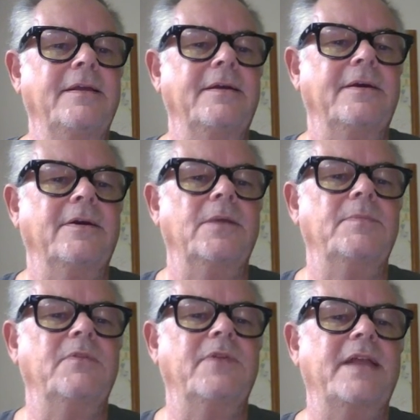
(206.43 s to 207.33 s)

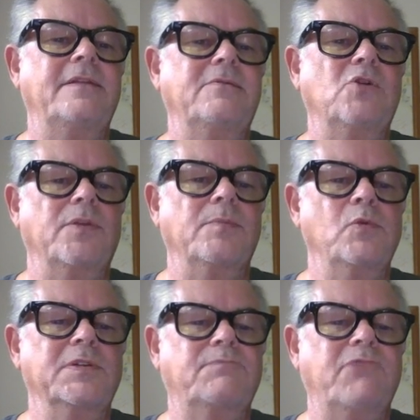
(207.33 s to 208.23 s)
you've then got them
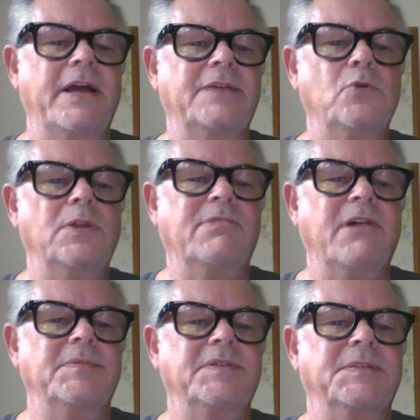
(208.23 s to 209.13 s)
all spread, all the
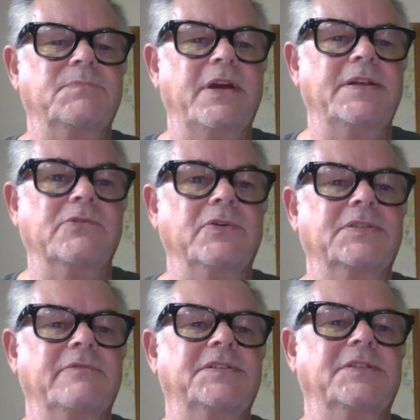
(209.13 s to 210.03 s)
parameters spread across
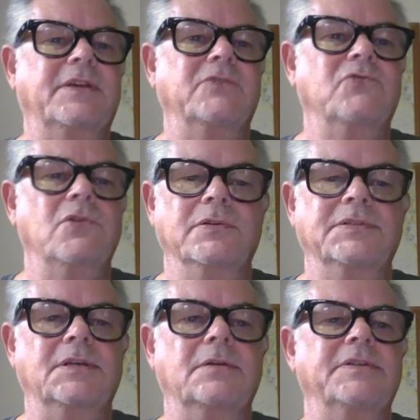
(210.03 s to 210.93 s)
the rest of the controls.
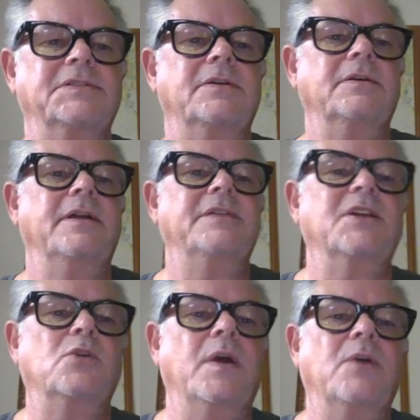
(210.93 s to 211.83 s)
So it's
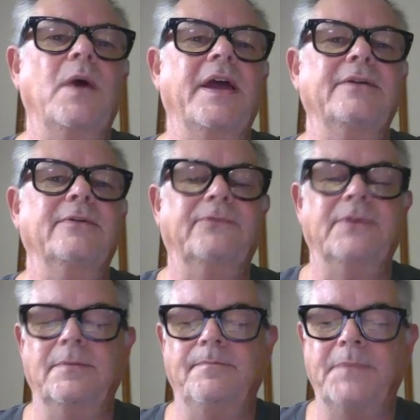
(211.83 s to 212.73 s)
a quick way of
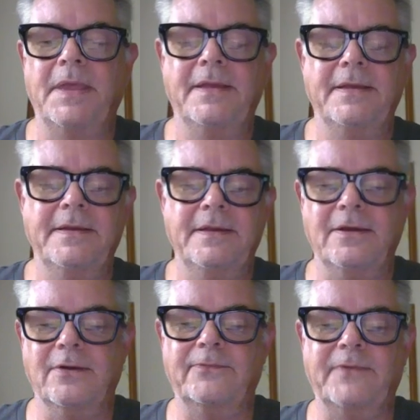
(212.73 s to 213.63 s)

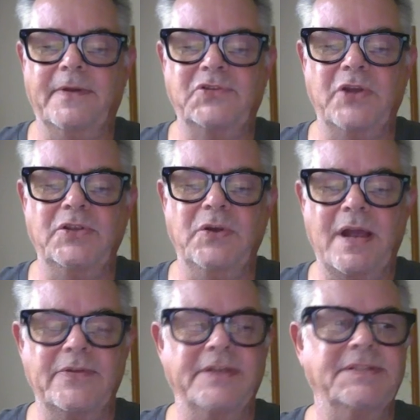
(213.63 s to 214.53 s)
showing you
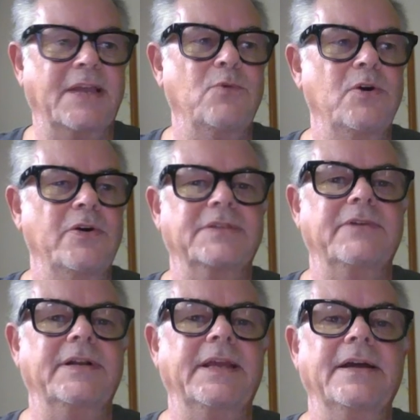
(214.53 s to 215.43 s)
how this thing works,
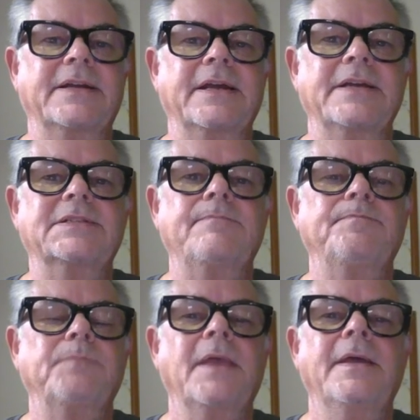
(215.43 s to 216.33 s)
really, I guess.
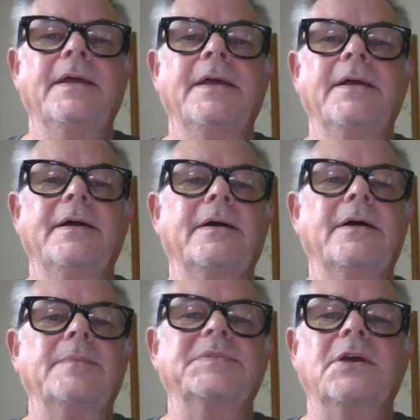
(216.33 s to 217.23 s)

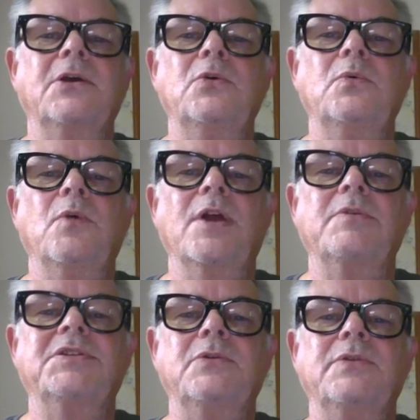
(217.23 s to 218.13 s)
So what I
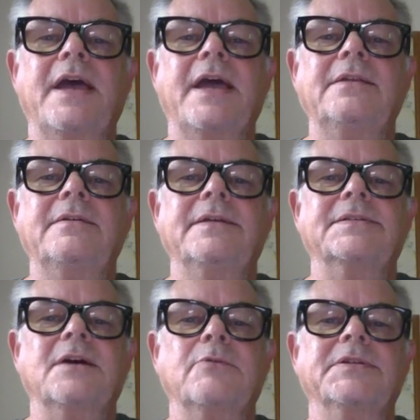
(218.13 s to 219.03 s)
would do then is
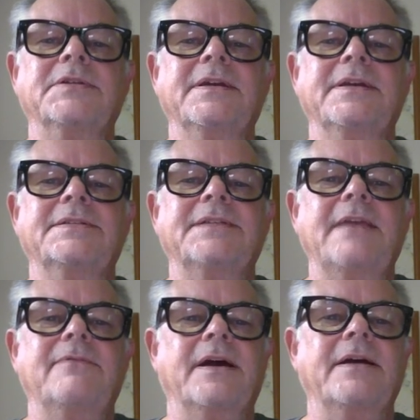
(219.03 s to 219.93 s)
I would
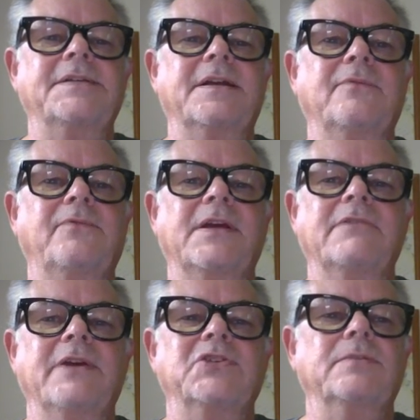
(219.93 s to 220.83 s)
save that as a
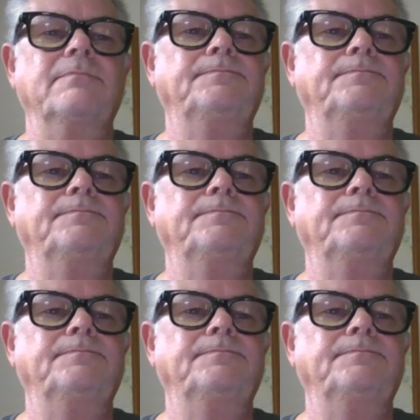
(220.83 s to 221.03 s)
configuration,